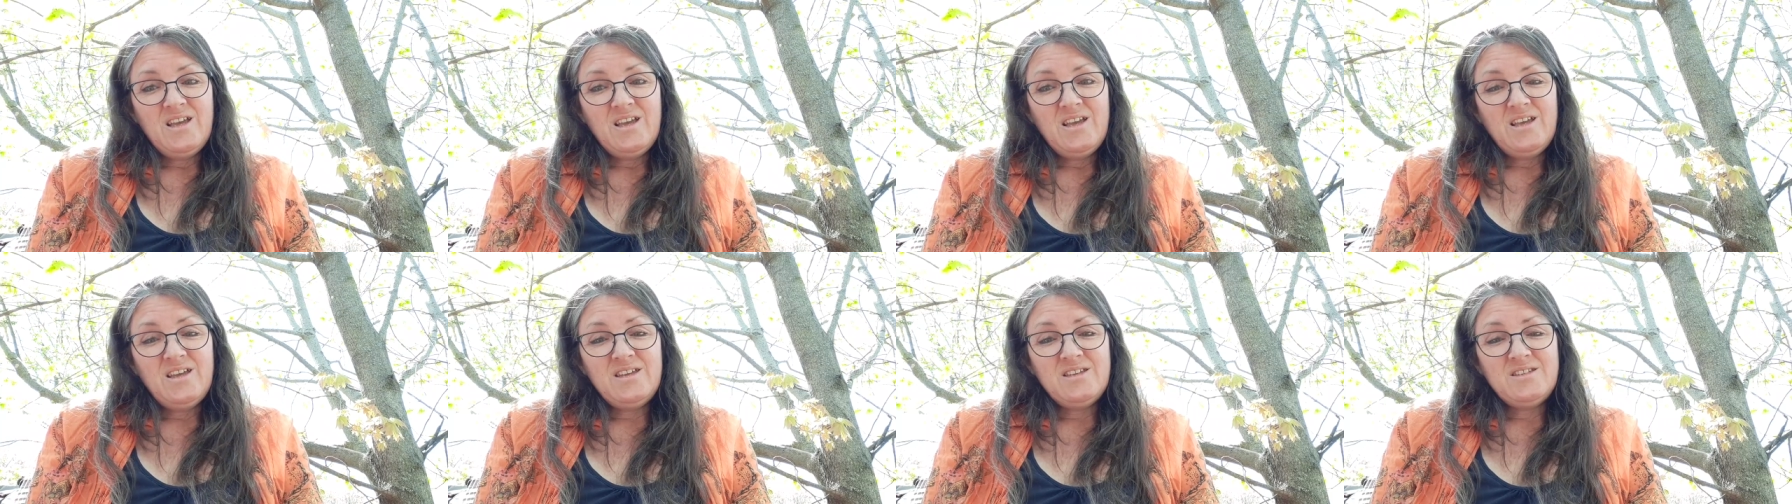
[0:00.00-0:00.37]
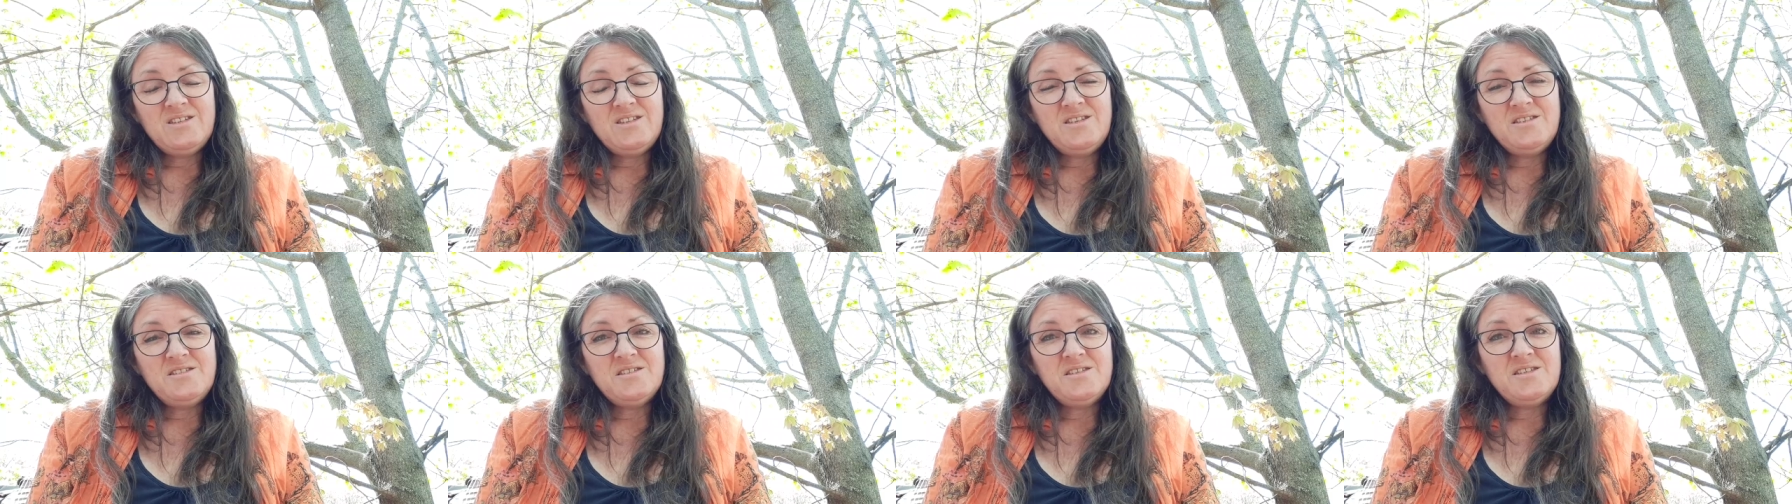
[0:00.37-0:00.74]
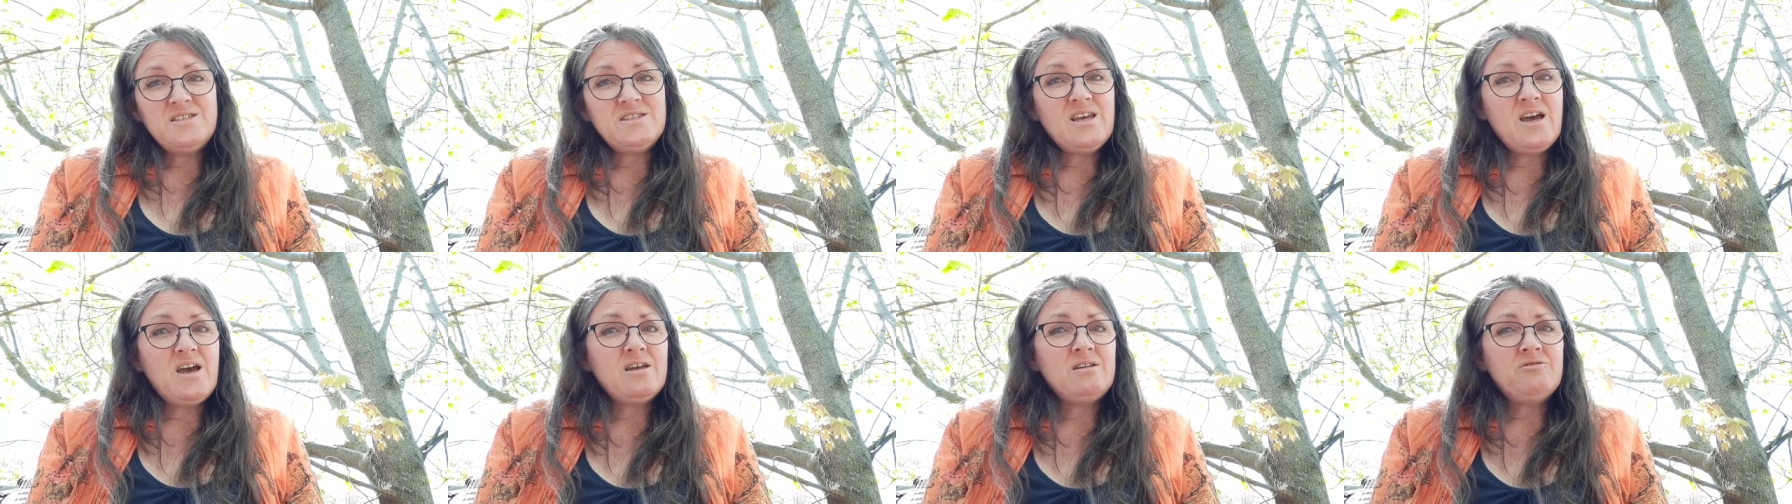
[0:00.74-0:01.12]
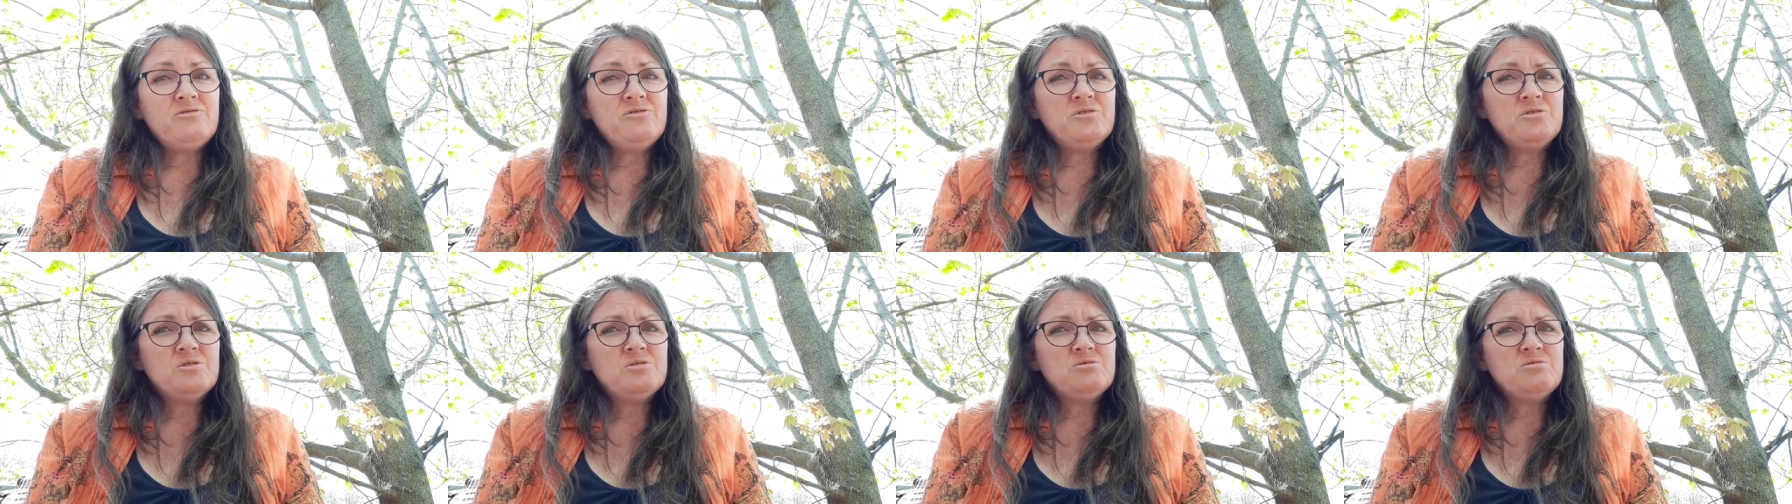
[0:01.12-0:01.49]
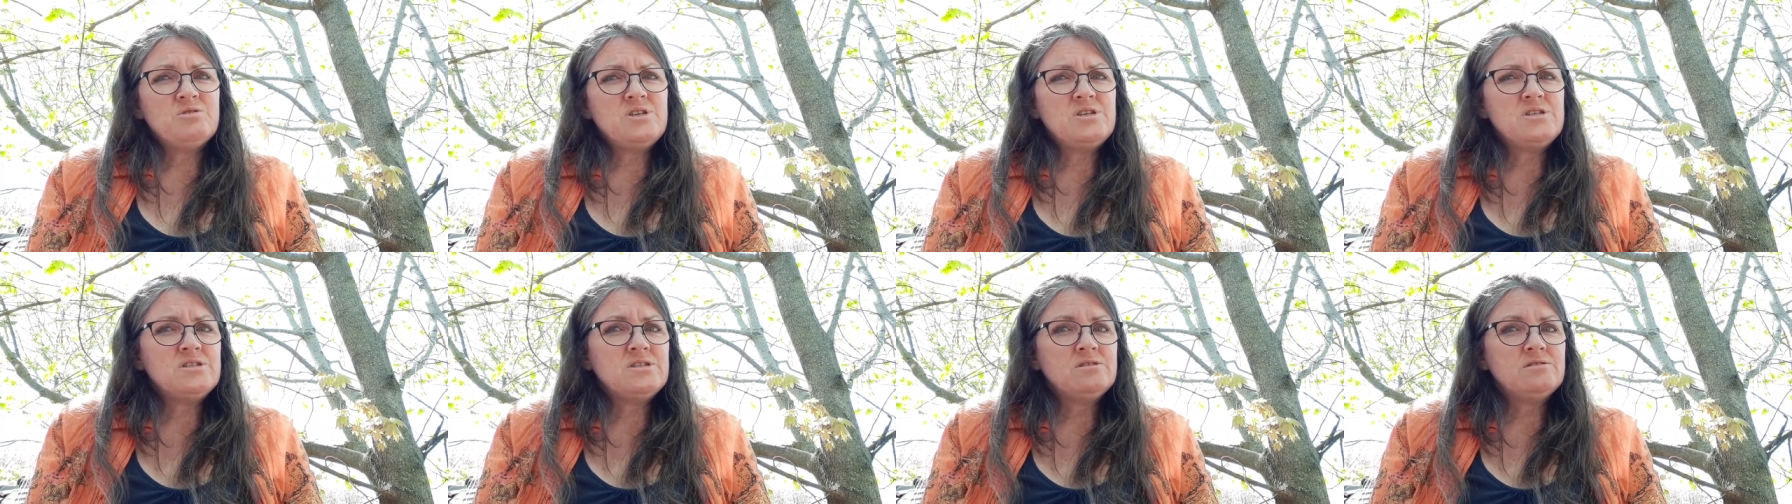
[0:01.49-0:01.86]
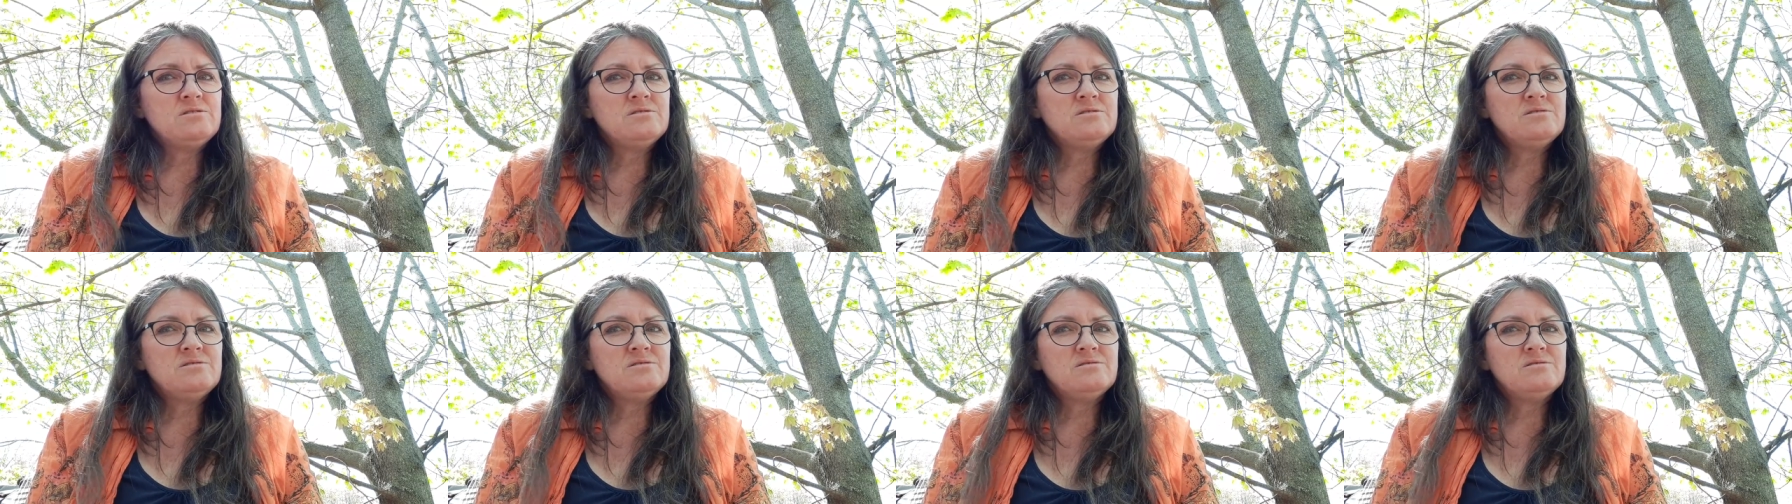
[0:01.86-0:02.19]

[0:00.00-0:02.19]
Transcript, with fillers: And Jesus died for a reason.